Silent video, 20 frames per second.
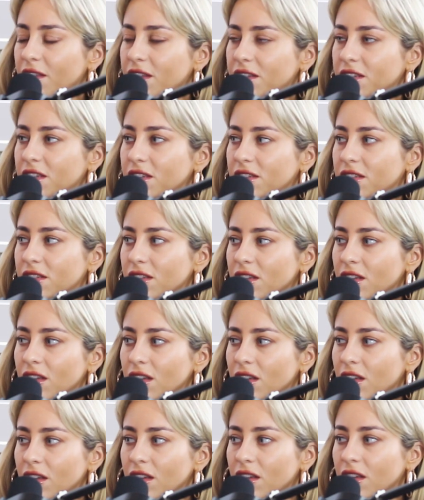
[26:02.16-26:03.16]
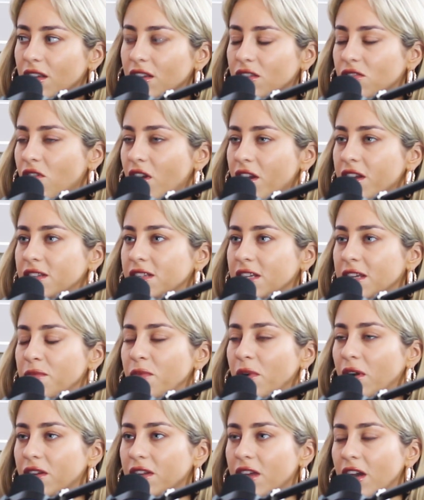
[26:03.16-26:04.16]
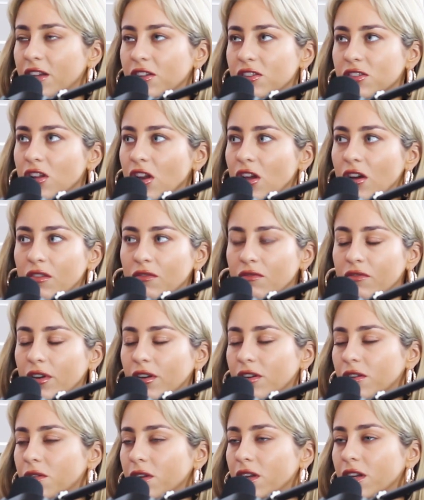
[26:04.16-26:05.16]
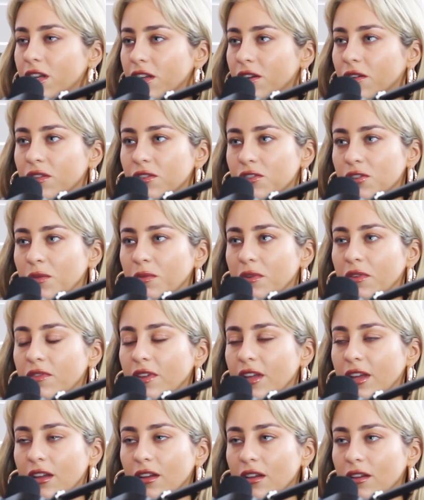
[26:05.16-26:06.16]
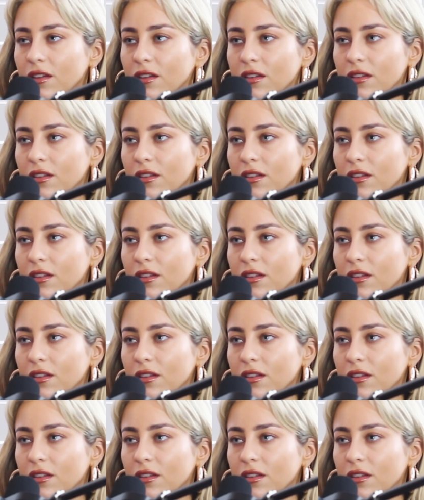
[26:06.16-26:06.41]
this is crazy, but yeah, I just learned very quickly on the job, I think.